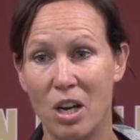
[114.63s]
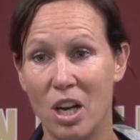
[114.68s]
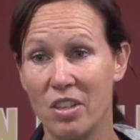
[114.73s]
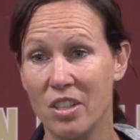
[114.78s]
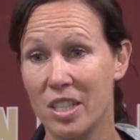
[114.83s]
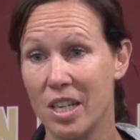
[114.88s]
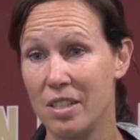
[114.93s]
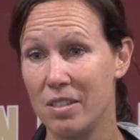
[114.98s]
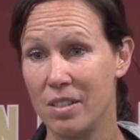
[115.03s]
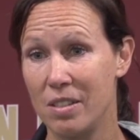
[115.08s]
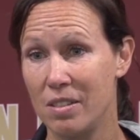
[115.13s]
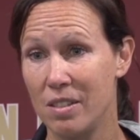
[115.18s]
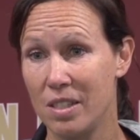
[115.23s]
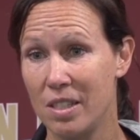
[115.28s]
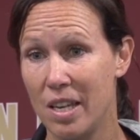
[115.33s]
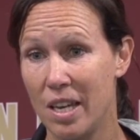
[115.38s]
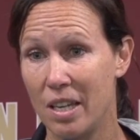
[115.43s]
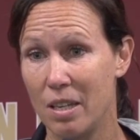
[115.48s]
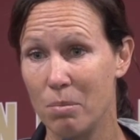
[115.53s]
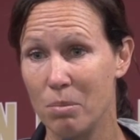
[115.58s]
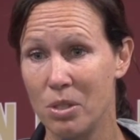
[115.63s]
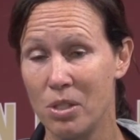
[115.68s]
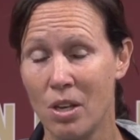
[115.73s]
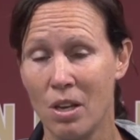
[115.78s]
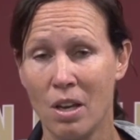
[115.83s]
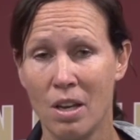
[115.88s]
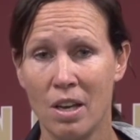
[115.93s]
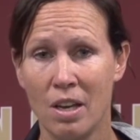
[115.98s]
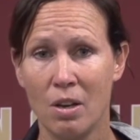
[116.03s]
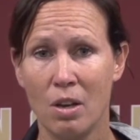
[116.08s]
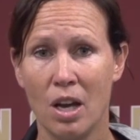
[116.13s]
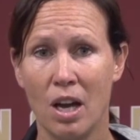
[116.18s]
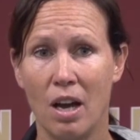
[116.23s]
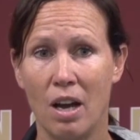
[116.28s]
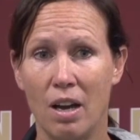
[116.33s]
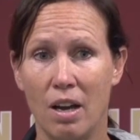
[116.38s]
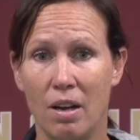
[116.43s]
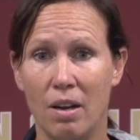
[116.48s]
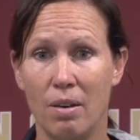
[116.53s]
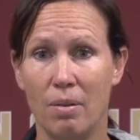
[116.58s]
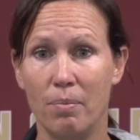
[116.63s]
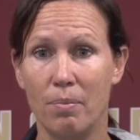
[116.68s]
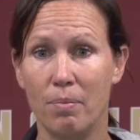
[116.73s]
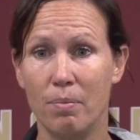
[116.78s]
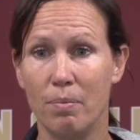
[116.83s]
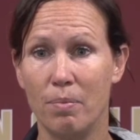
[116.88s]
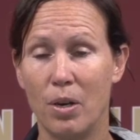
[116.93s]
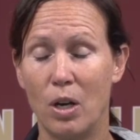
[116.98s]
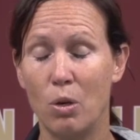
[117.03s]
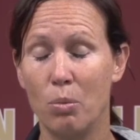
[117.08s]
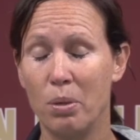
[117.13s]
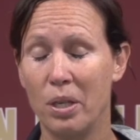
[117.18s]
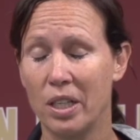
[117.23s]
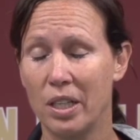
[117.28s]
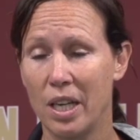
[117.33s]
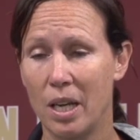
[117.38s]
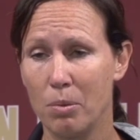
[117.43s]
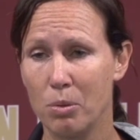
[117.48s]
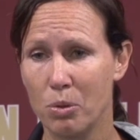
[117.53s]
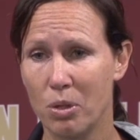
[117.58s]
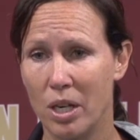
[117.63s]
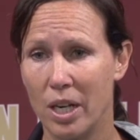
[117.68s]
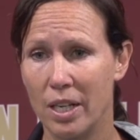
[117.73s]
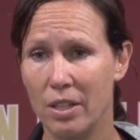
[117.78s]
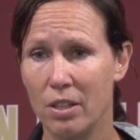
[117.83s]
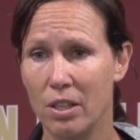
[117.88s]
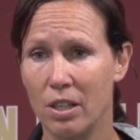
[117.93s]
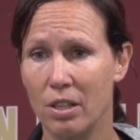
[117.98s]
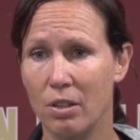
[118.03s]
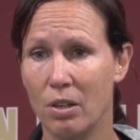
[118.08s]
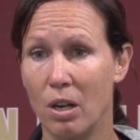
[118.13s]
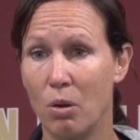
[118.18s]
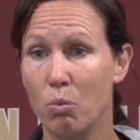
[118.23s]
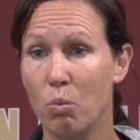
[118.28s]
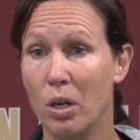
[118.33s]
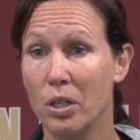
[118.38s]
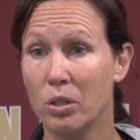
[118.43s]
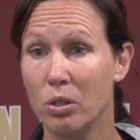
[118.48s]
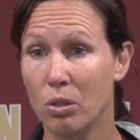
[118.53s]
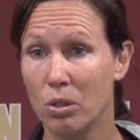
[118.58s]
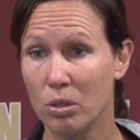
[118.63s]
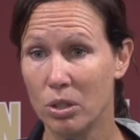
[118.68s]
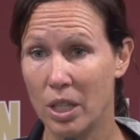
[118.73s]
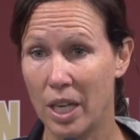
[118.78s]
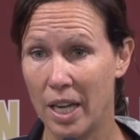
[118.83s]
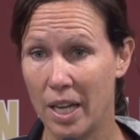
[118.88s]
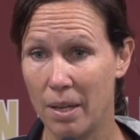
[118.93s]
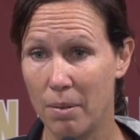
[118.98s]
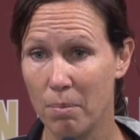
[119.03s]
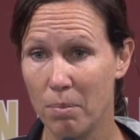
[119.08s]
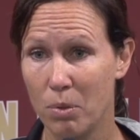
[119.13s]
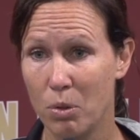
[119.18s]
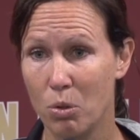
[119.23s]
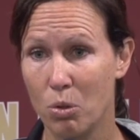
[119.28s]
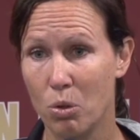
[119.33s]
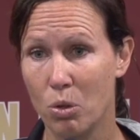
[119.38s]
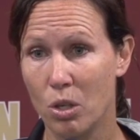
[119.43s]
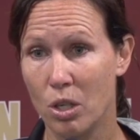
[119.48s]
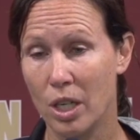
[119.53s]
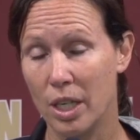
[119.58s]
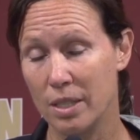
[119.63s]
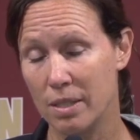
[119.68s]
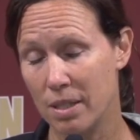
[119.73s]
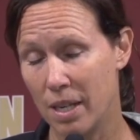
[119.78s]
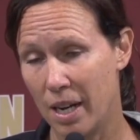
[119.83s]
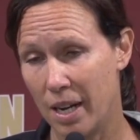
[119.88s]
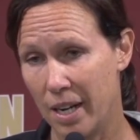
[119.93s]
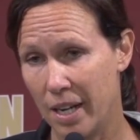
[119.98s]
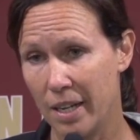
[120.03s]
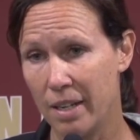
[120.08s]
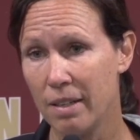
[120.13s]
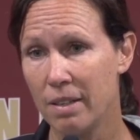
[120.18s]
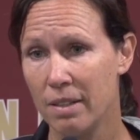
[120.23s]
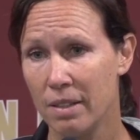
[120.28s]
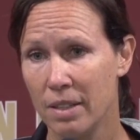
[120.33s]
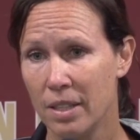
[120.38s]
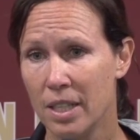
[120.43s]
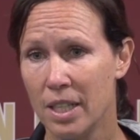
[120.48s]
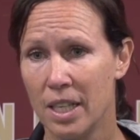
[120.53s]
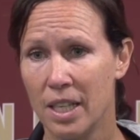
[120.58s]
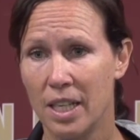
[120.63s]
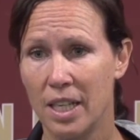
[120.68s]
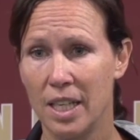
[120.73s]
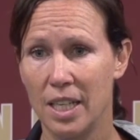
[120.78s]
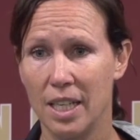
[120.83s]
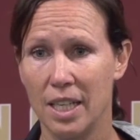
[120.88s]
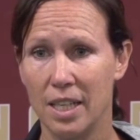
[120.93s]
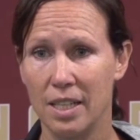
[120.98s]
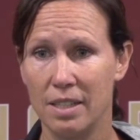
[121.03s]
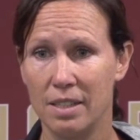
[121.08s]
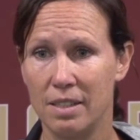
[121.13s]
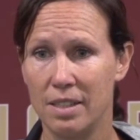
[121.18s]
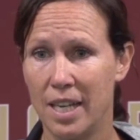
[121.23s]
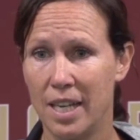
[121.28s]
All the ACC games, um, opening games were either a one goal game or a tie and